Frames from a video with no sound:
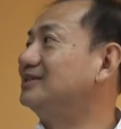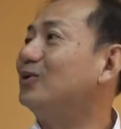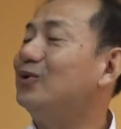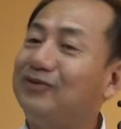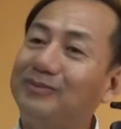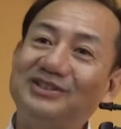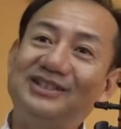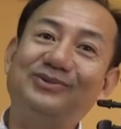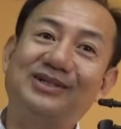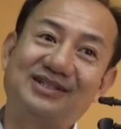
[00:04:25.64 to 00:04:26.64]
All from the
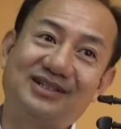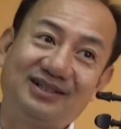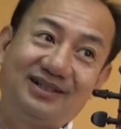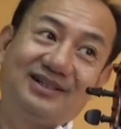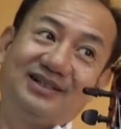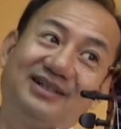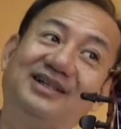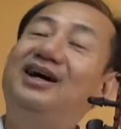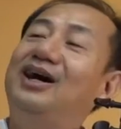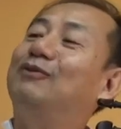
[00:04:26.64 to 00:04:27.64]
chinrest.
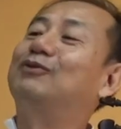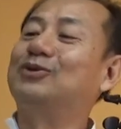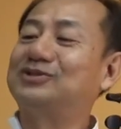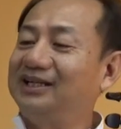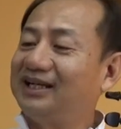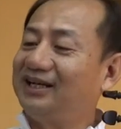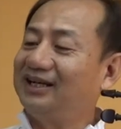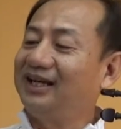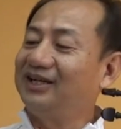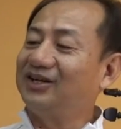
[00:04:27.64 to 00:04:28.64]
Of course,
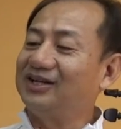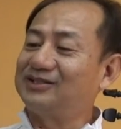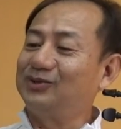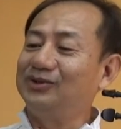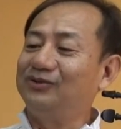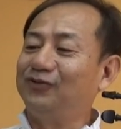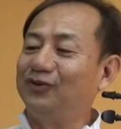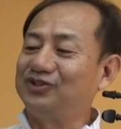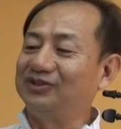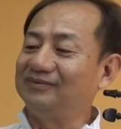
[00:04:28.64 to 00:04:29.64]
it can cost you a
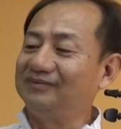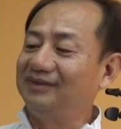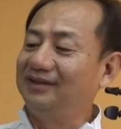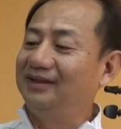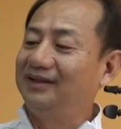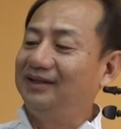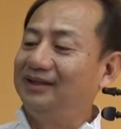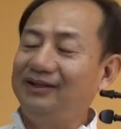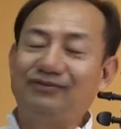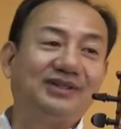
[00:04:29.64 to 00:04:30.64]
fortune
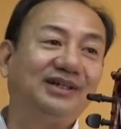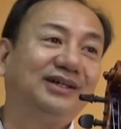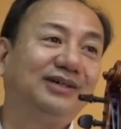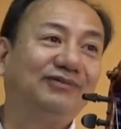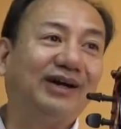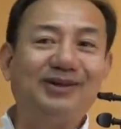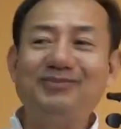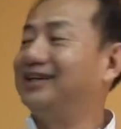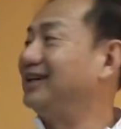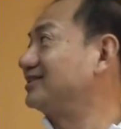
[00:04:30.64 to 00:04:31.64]
if the violin
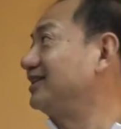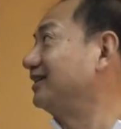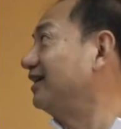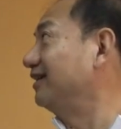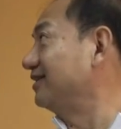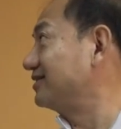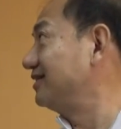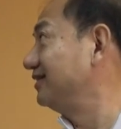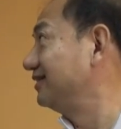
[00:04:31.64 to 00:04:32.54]
maker is not honest.